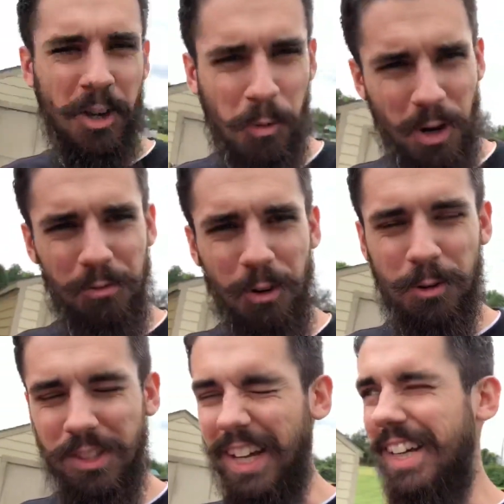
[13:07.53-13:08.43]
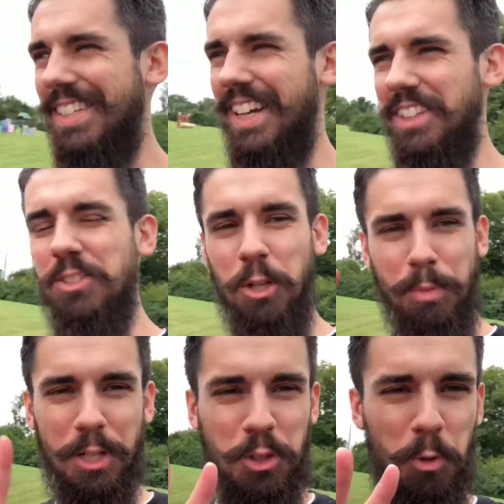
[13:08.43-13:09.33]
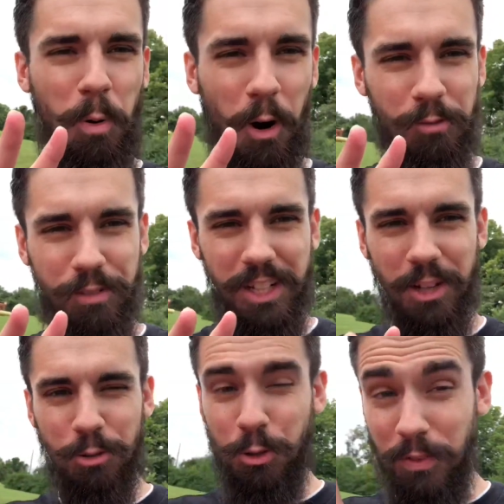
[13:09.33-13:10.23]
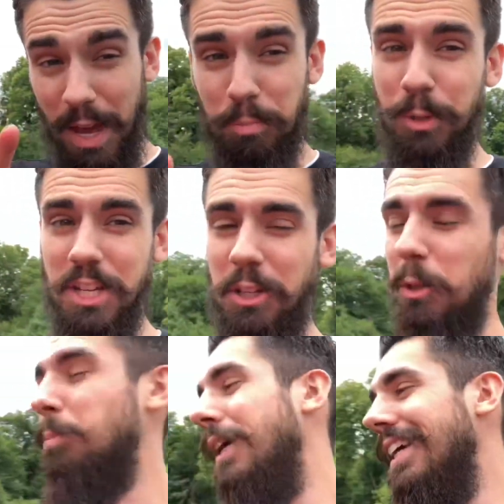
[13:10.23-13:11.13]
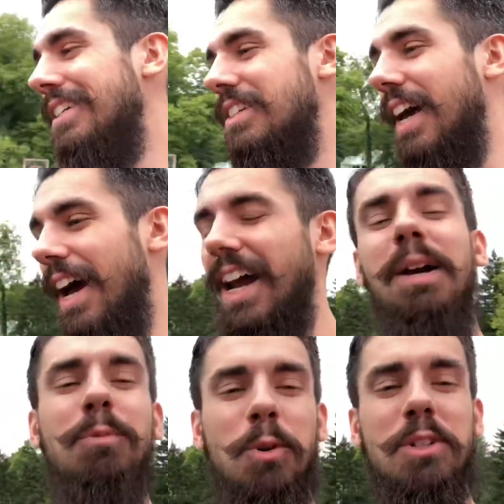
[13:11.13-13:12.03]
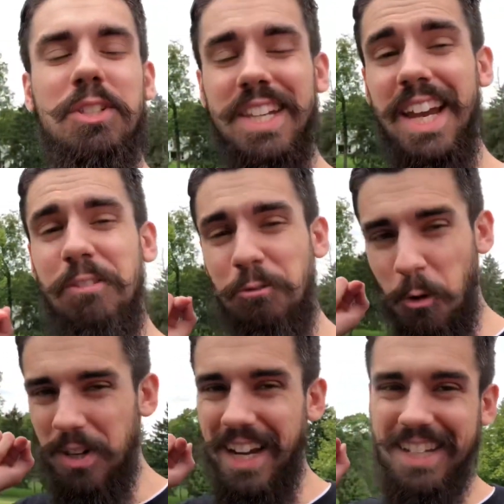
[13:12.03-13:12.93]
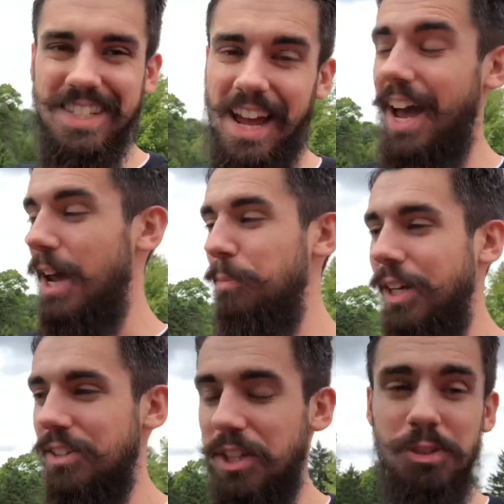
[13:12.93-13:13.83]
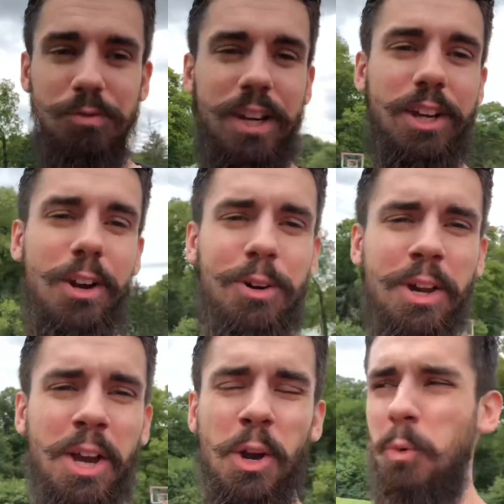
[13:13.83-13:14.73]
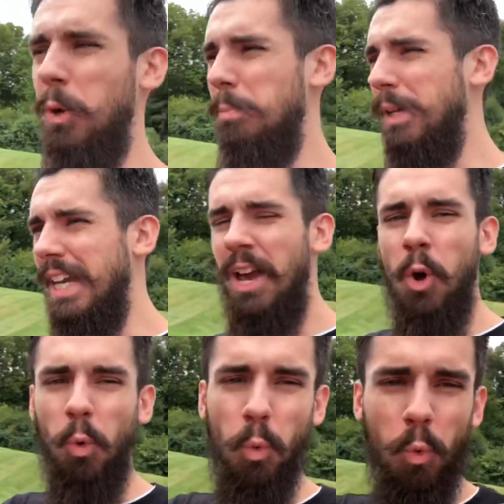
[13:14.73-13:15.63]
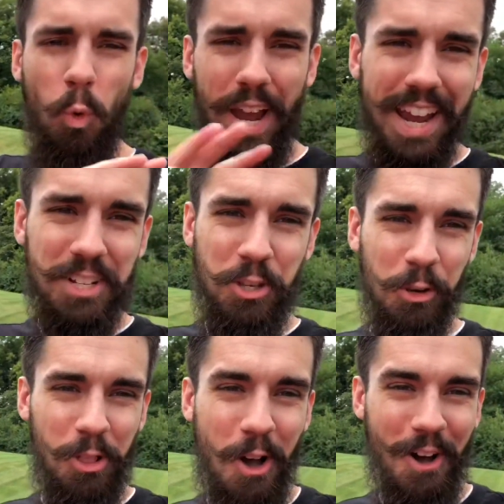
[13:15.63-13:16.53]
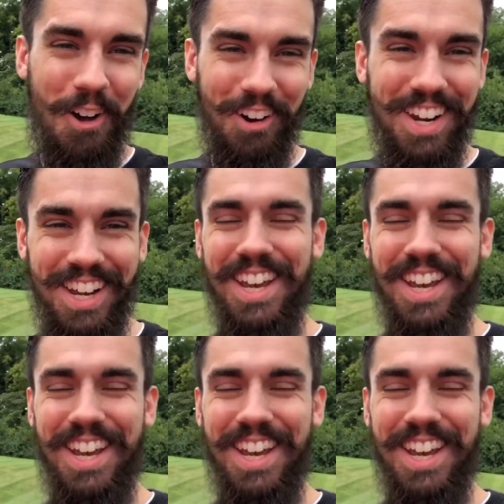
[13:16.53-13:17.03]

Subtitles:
Well, folks, like I said, this is gonna be a two-part video, so that particular piece I am going to save for next time, because this video would be way too long